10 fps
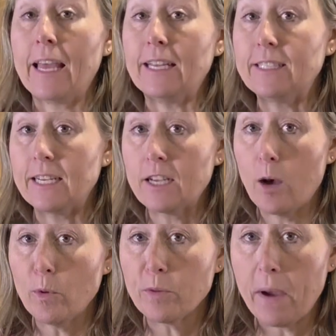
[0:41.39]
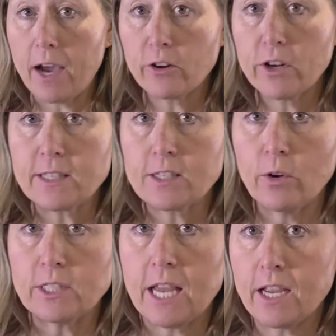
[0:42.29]
It did come with batteries,
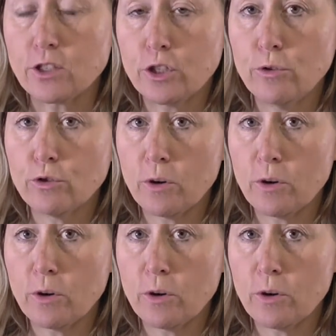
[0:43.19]
so it takes 2